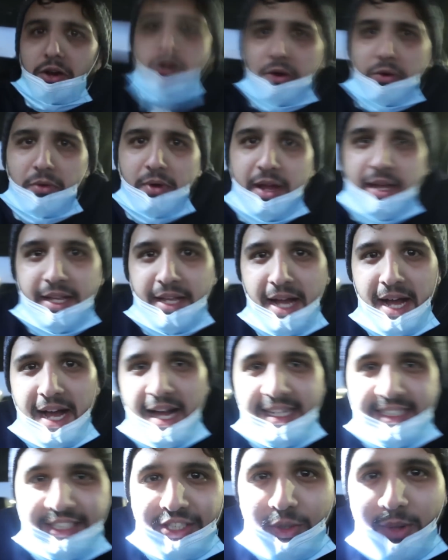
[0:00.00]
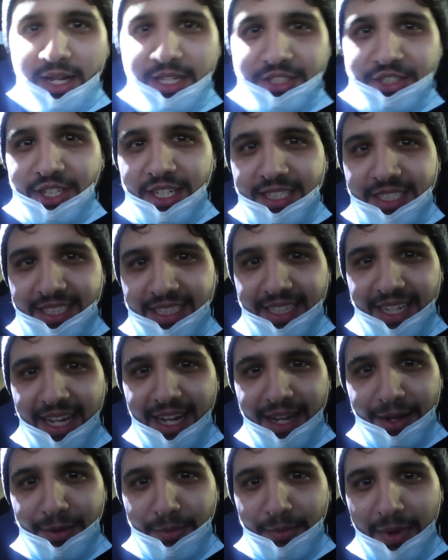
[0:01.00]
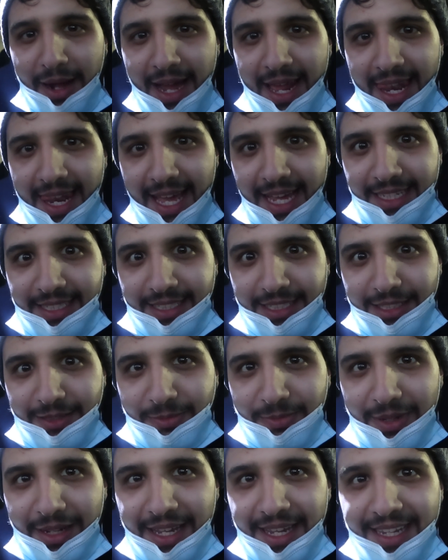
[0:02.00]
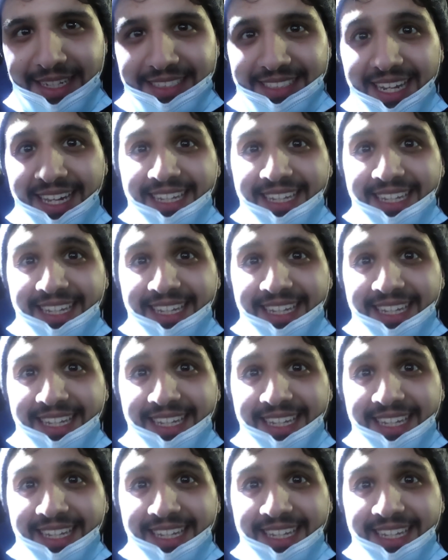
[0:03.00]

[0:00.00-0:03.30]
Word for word: Alright guys, so I just got my license plates.